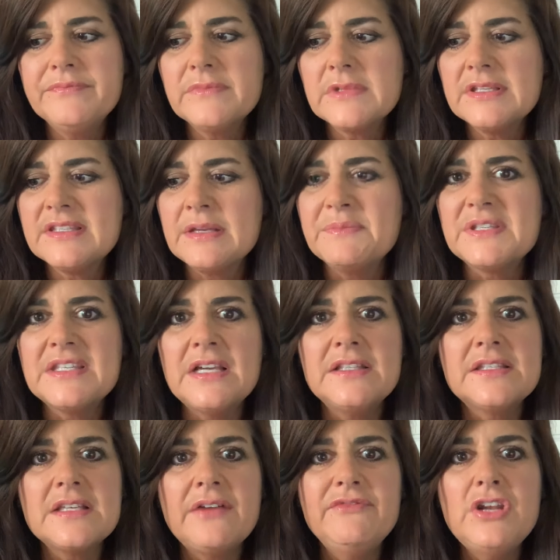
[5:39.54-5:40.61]
some
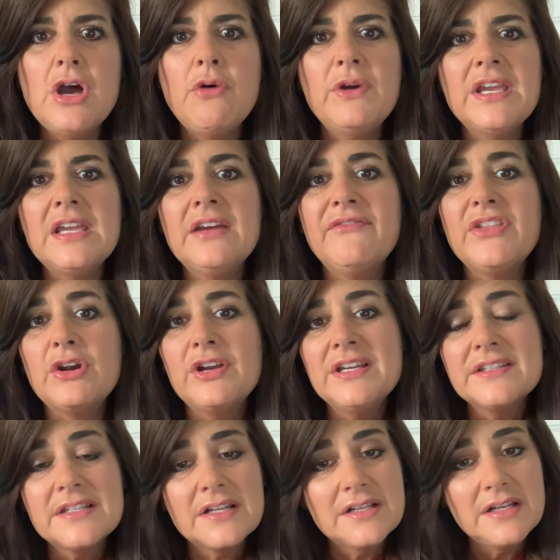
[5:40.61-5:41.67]
sense of knowing if there
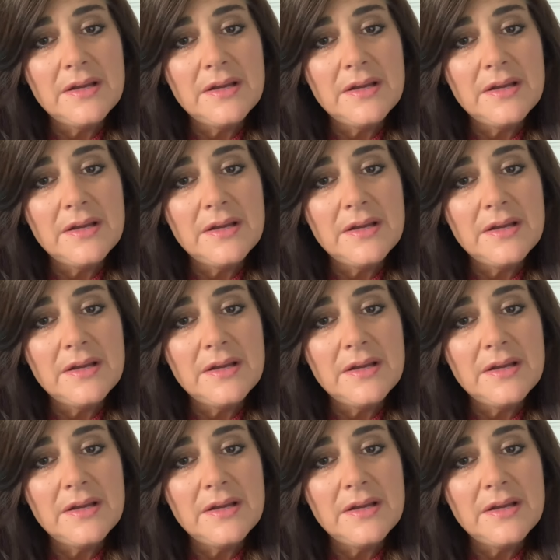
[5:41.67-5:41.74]
is a